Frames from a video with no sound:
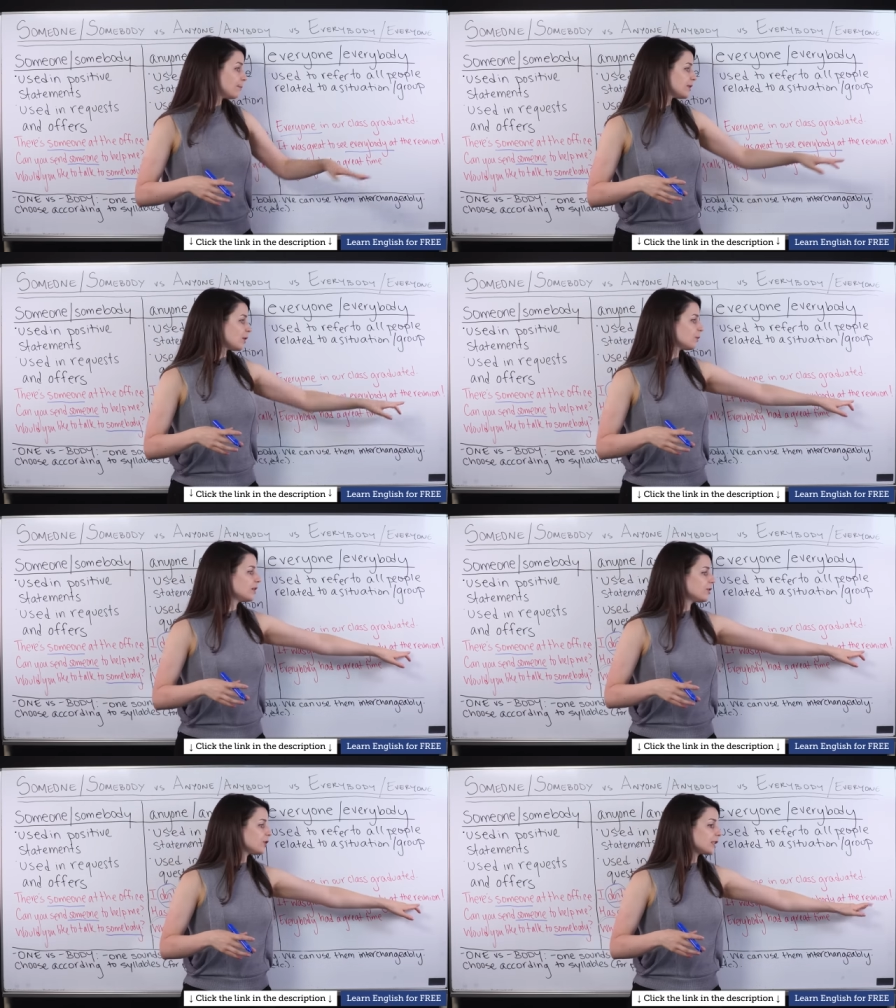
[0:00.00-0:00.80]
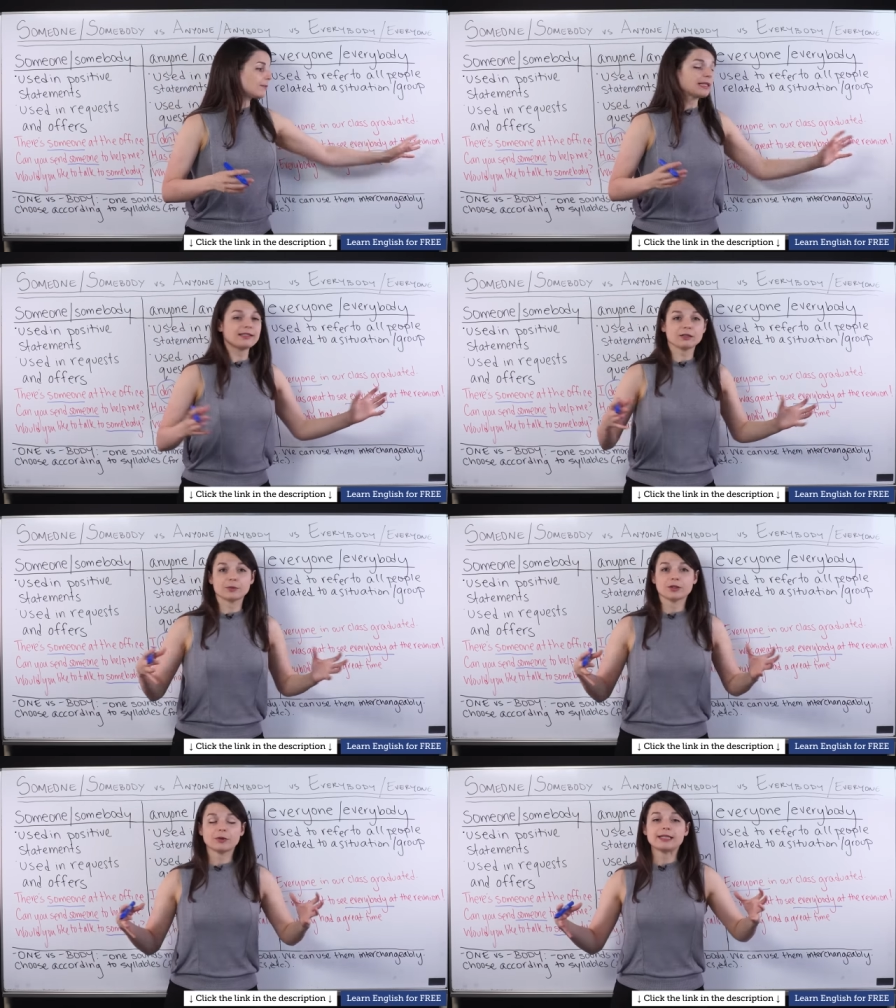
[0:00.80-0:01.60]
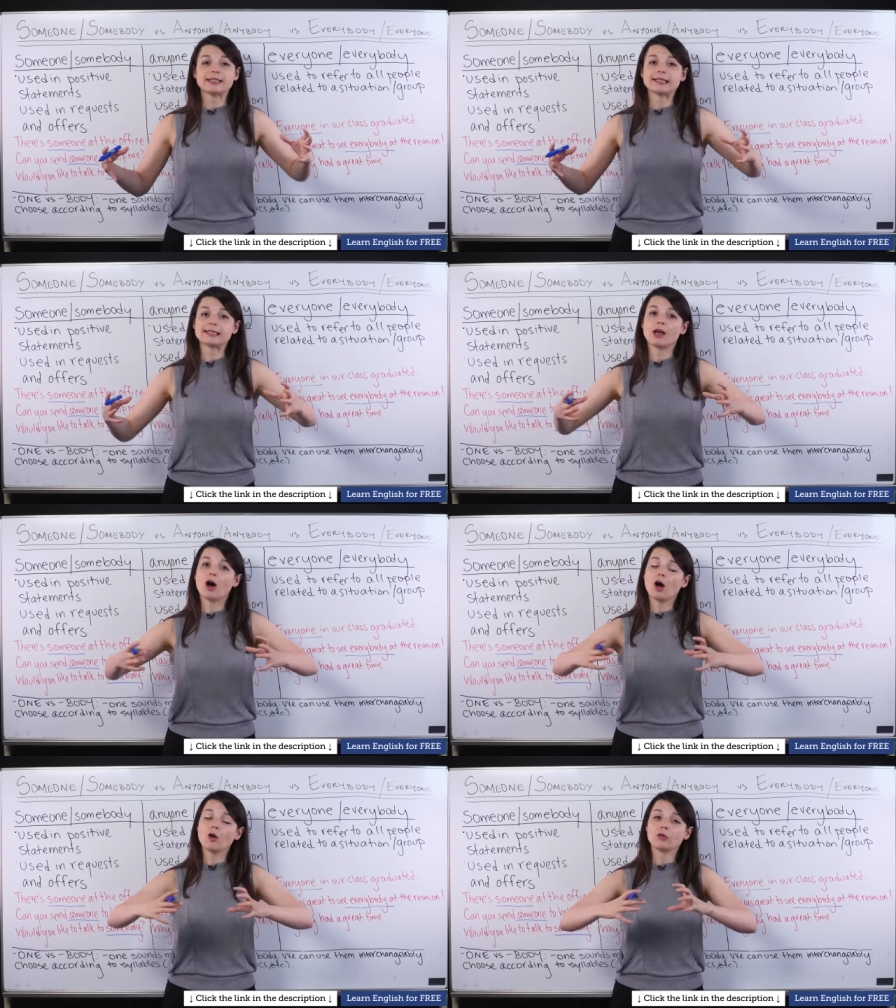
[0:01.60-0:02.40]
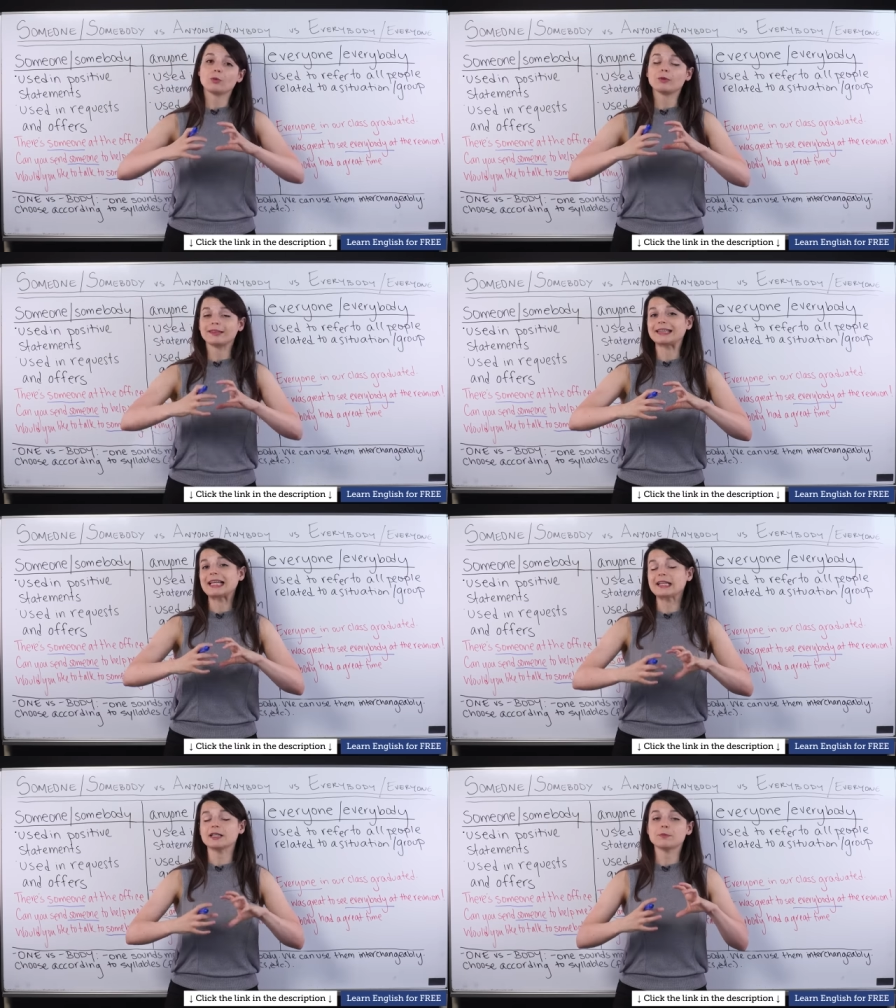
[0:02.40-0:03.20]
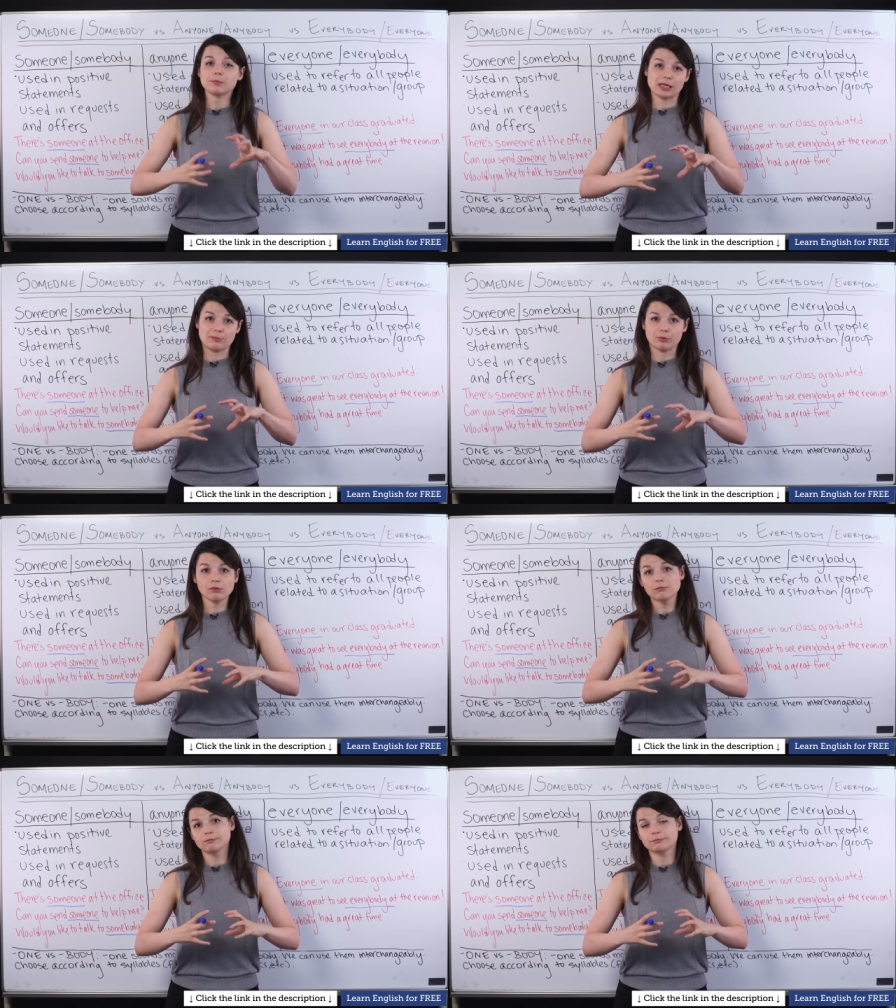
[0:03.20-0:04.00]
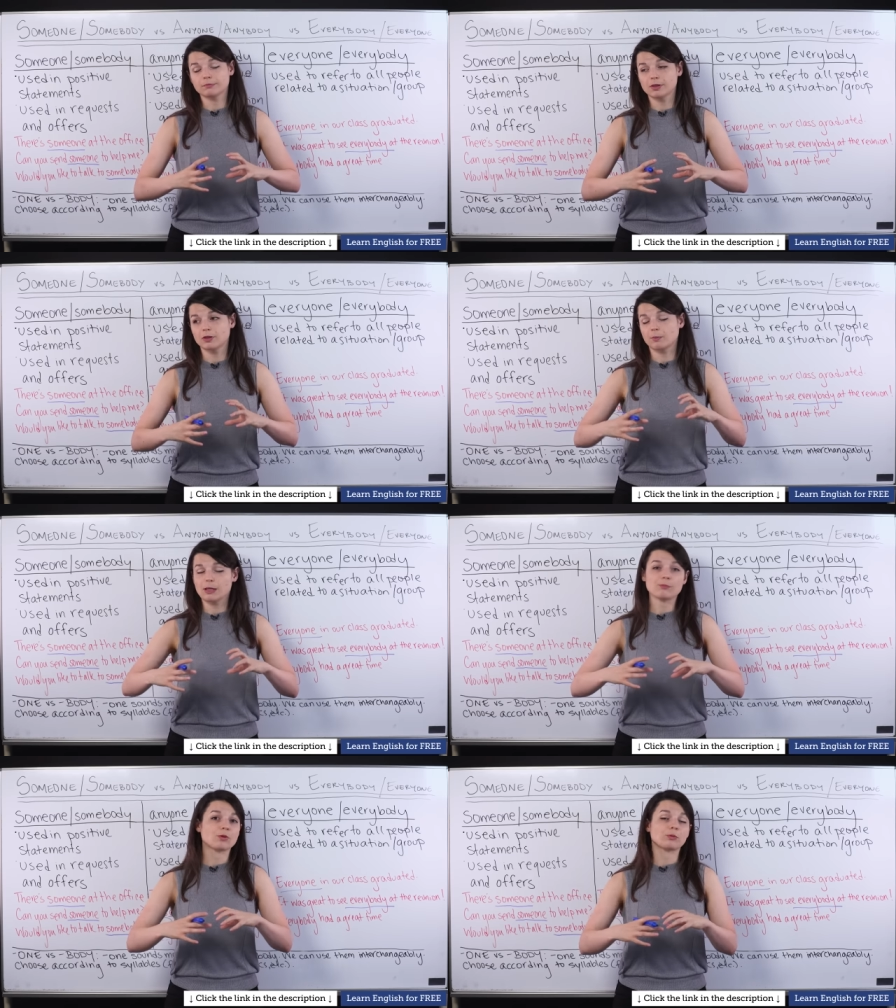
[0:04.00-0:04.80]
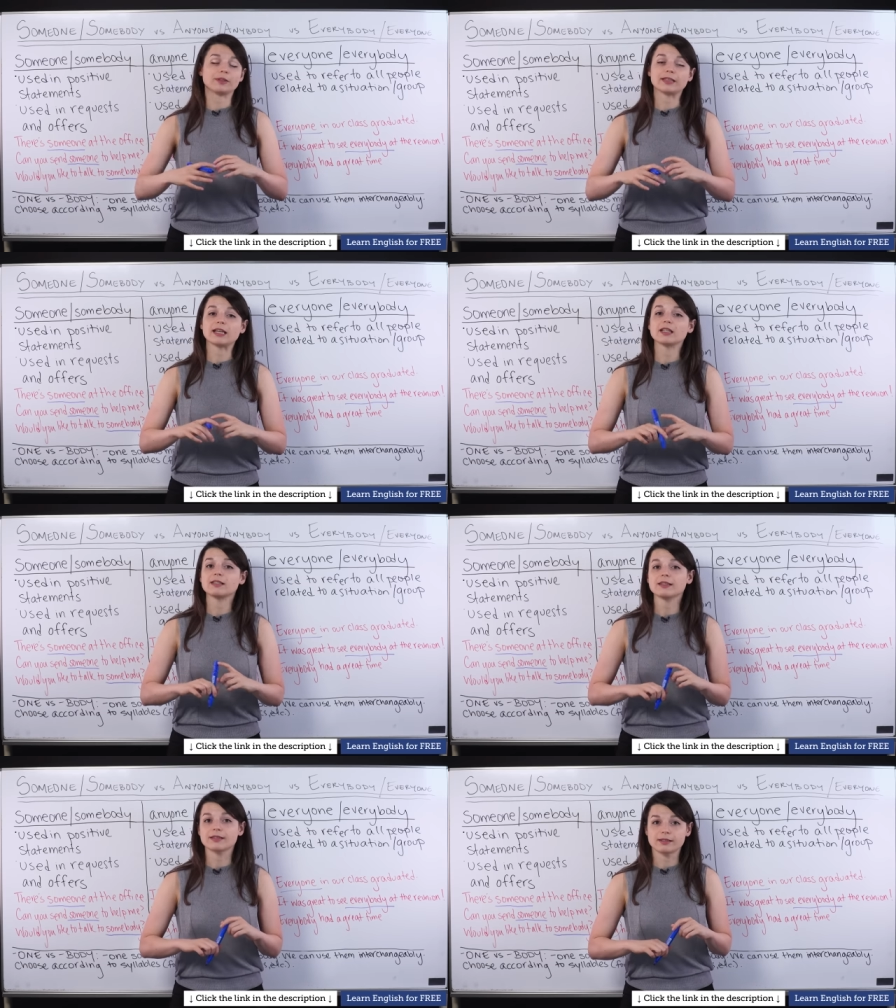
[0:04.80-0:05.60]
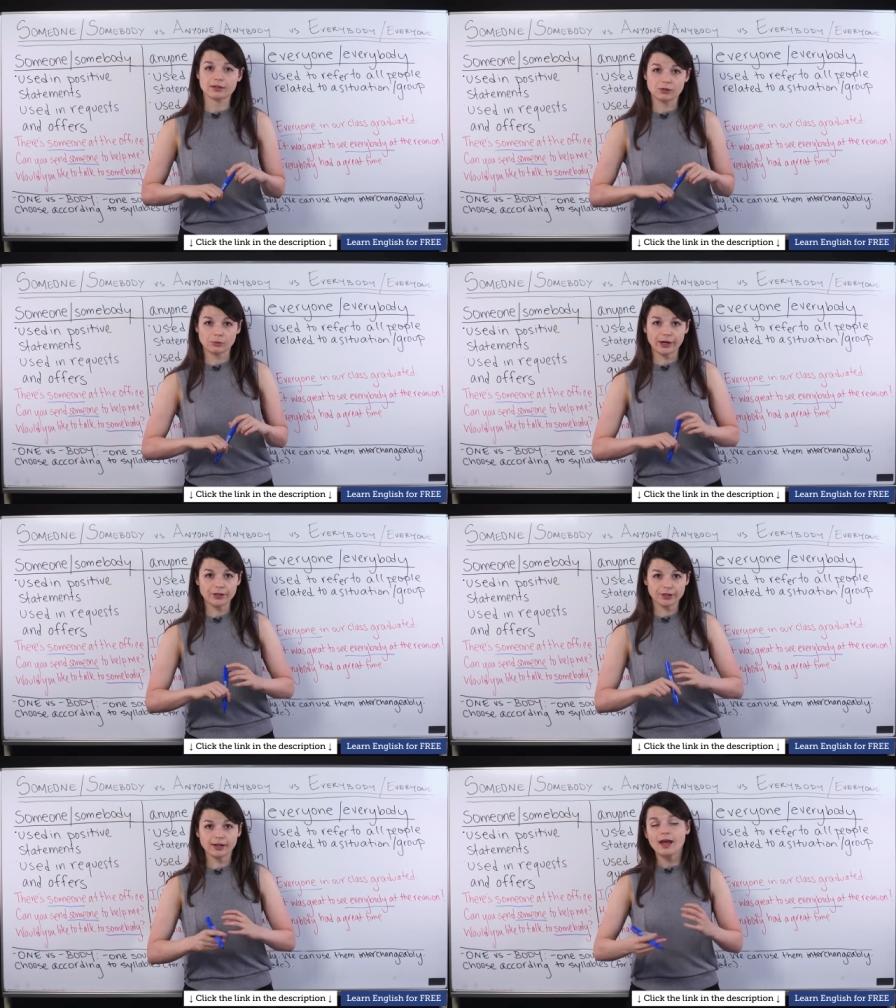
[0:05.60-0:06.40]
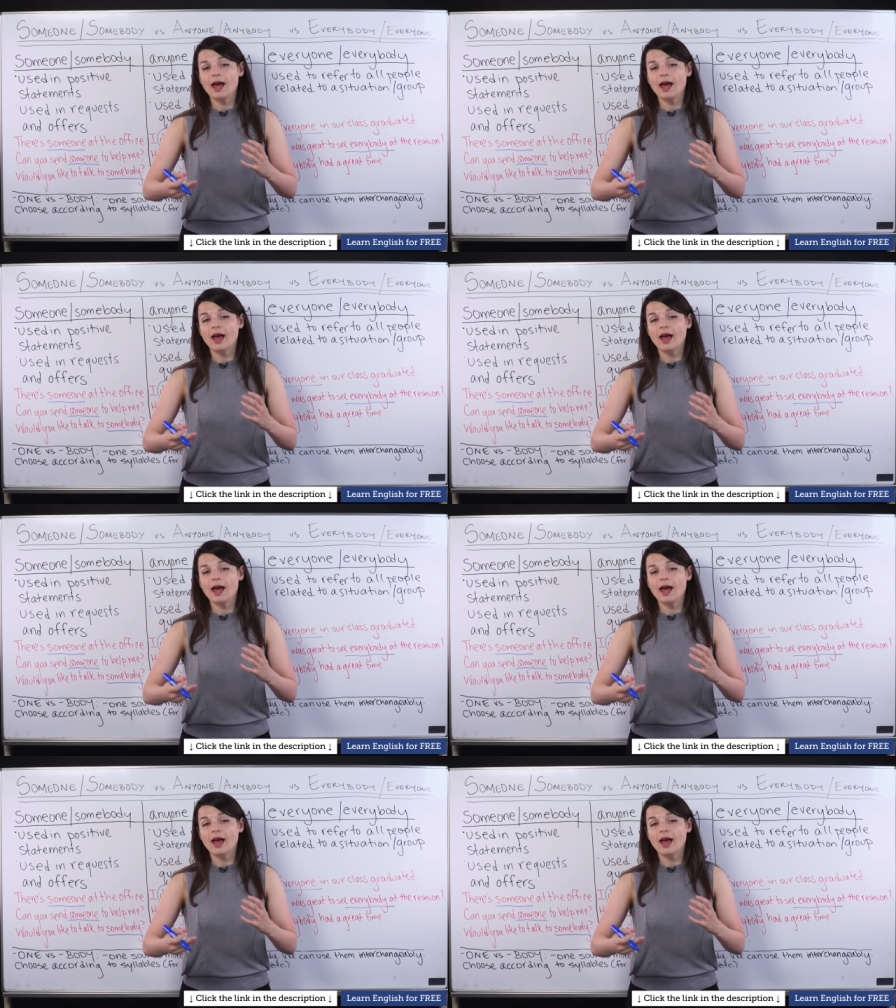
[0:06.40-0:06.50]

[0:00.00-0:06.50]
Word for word: So this just means it was great to see all the related people. So the people related to the situation